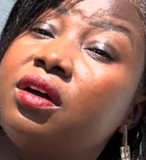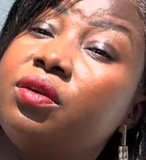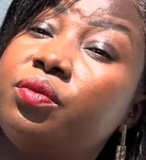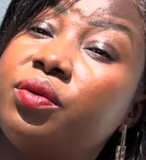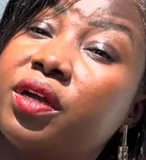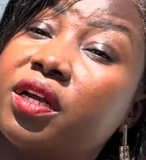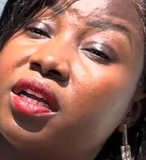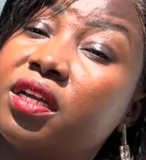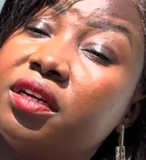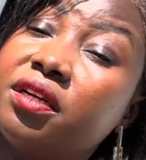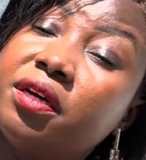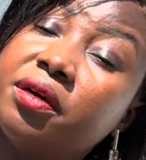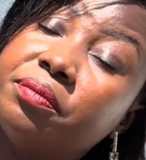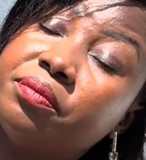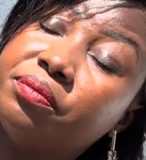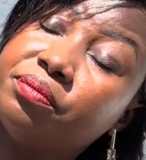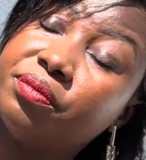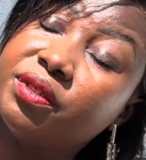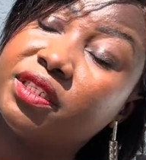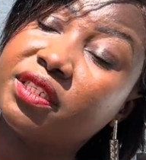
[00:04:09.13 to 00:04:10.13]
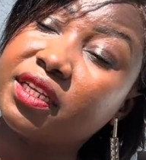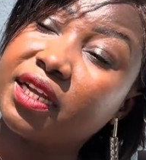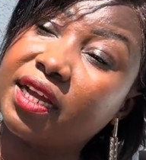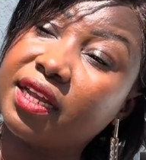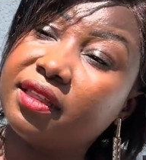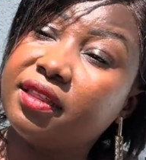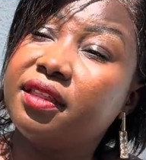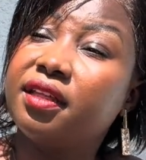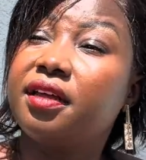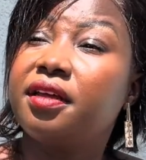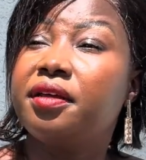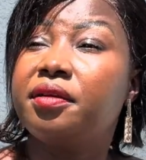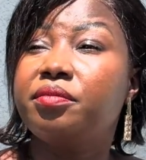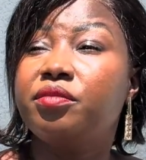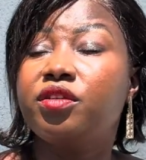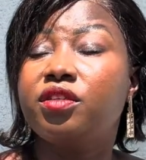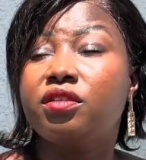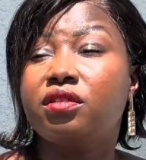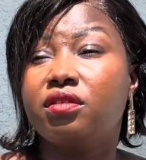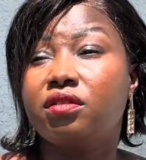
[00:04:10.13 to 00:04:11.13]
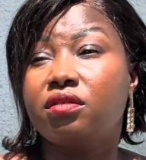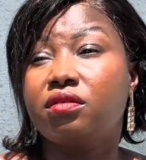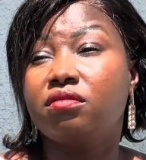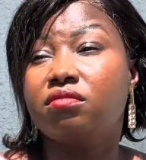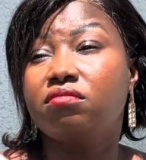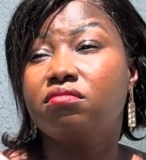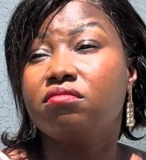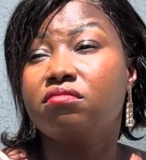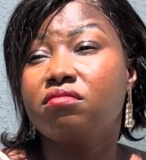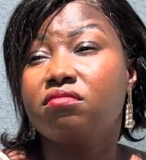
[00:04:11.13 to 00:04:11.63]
waking up beside them,